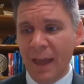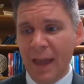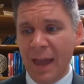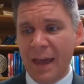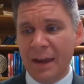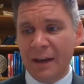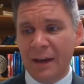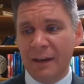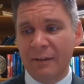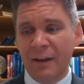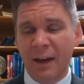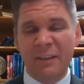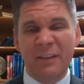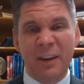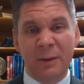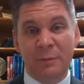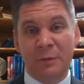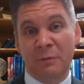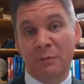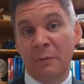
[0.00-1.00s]
and
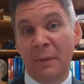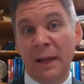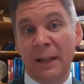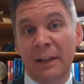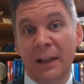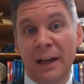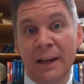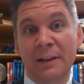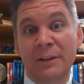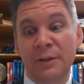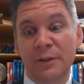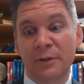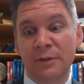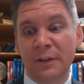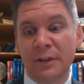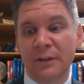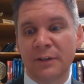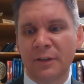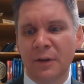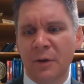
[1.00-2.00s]
I've helped some of my clients
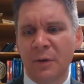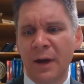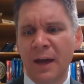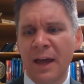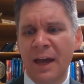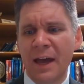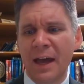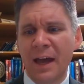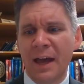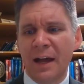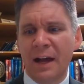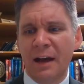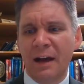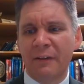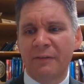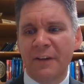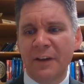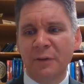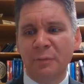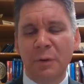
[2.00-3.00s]
use it. So
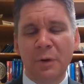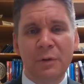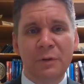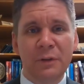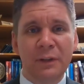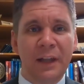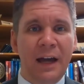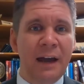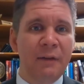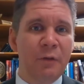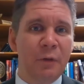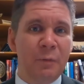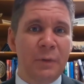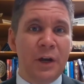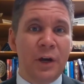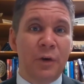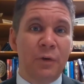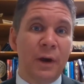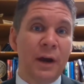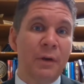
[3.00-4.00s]
Facebook Live would
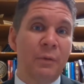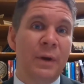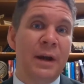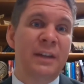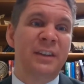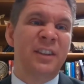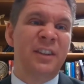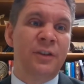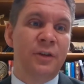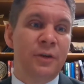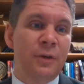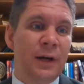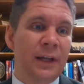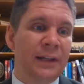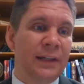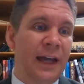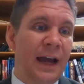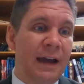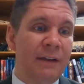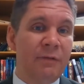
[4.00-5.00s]
be a great way to do
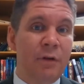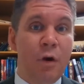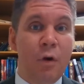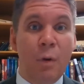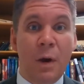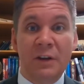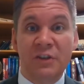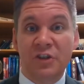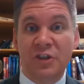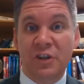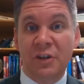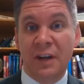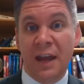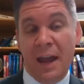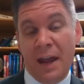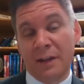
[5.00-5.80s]
a live question